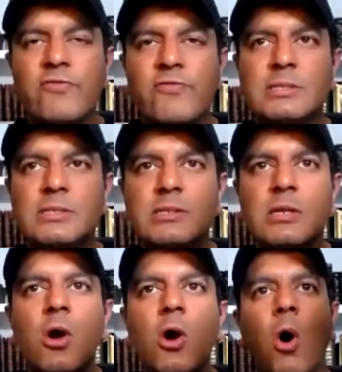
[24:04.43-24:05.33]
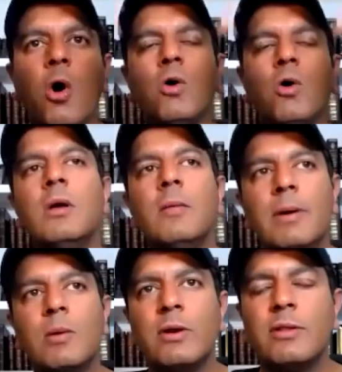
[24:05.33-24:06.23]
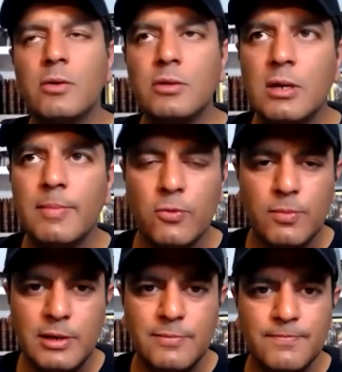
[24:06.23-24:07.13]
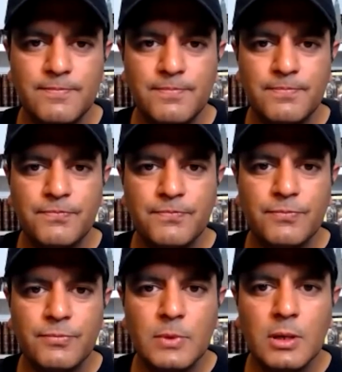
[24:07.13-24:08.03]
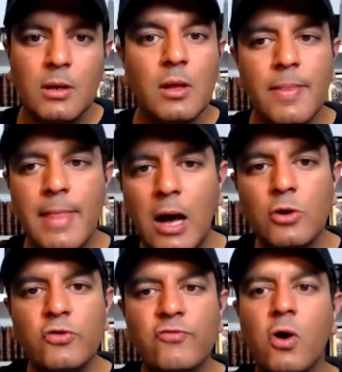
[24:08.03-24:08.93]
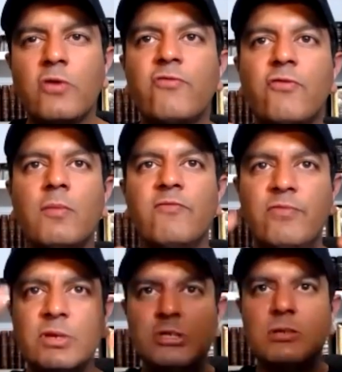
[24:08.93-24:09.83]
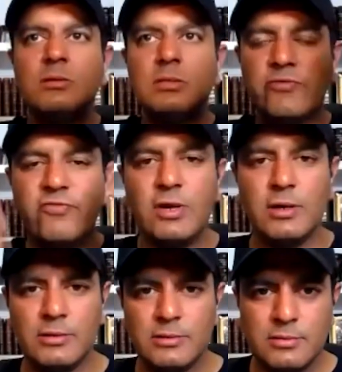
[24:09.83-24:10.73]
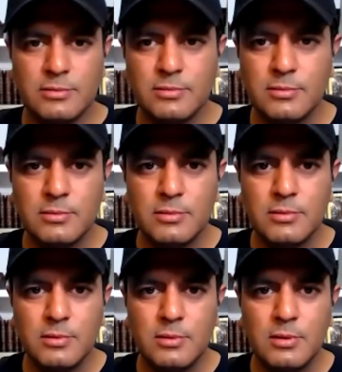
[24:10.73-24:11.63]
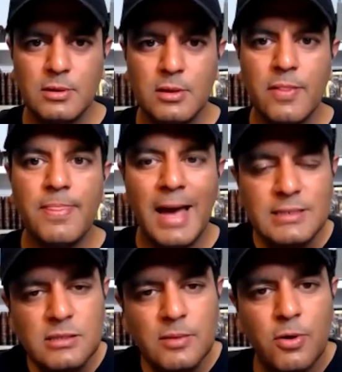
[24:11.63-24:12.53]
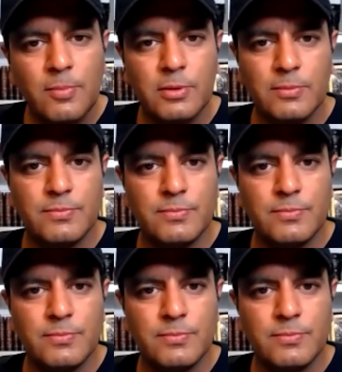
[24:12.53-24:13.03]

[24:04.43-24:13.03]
to fix this. Oh, but what are they going to think about me? Now you've gone from vision to fear. That's the problem,